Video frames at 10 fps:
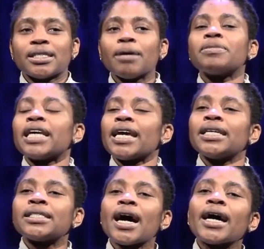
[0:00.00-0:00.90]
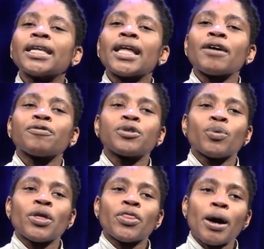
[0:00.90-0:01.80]
Some days I left
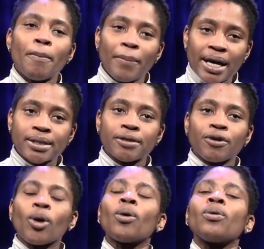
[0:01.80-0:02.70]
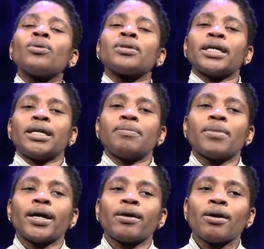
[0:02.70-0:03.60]
with a massive hole
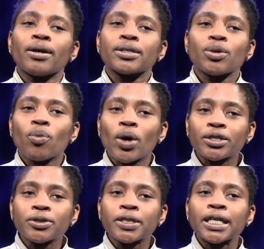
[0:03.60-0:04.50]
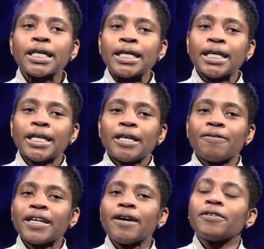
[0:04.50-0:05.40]
in my heart, wondering
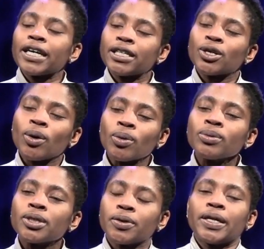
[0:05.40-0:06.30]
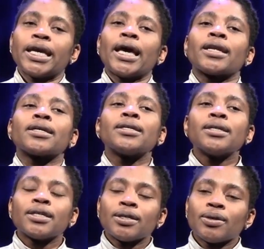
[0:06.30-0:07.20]
if I'd ever get to hold her again,
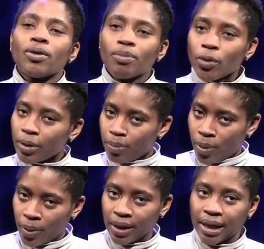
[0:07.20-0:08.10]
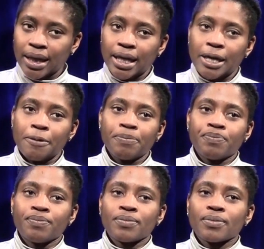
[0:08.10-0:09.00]
or more importantly,
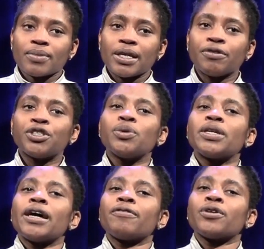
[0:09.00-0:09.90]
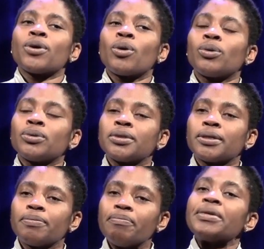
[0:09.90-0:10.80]
if she would ever hold
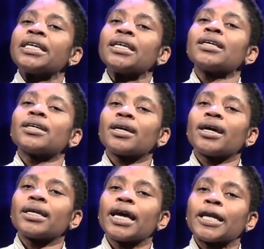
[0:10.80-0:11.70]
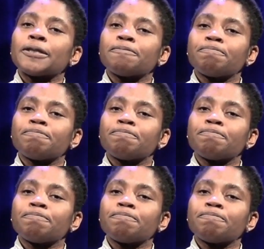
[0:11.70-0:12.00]
me again.